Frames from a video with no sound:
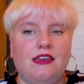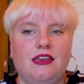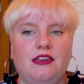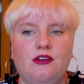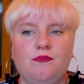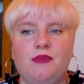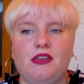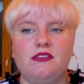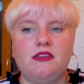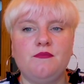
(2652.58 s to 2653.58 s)
In your
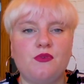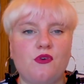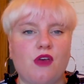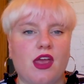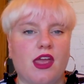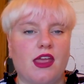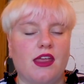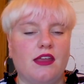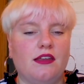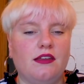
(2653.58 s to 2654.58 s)
amazing
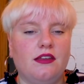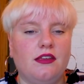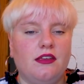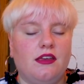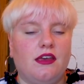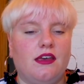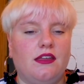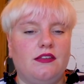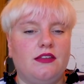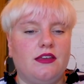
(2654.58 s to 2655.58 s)
brain.
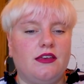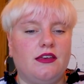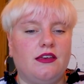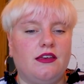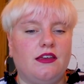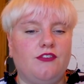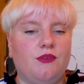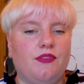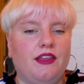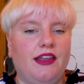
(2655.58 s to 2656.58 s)
And if you
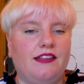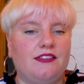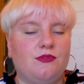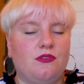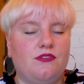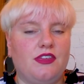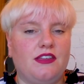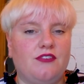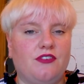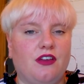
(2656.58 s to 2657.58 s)
want the links to all of the
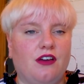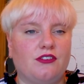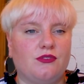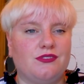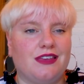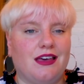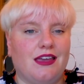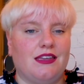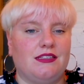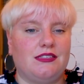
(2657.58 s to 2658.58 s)
different articles that
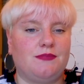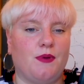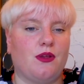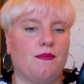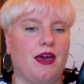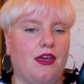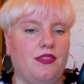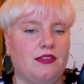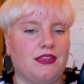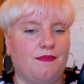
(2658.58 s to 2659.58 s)
I spoke about in
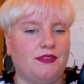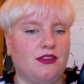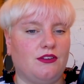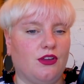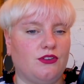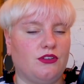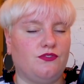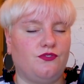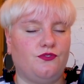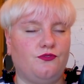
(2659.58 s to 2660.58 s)
this episode, go to
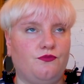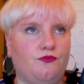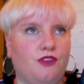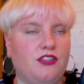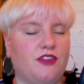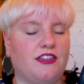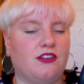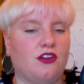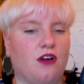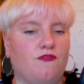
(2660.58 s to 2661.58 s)

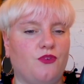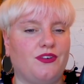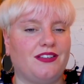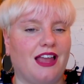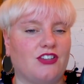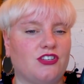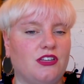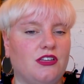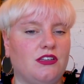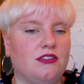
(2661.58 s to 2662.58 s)

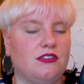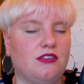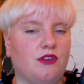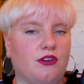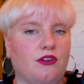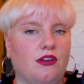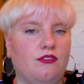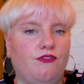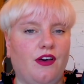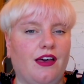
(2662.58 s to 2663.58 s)

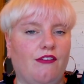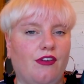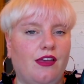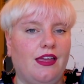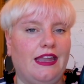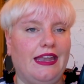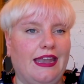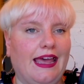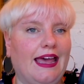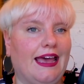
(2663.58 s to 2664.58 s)

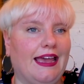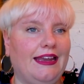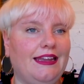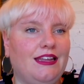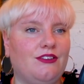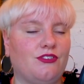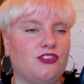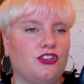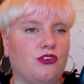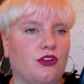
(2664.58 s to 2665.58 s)
fiercefatty.com/059 for the
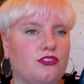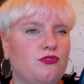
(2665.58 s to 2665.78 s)
show notes.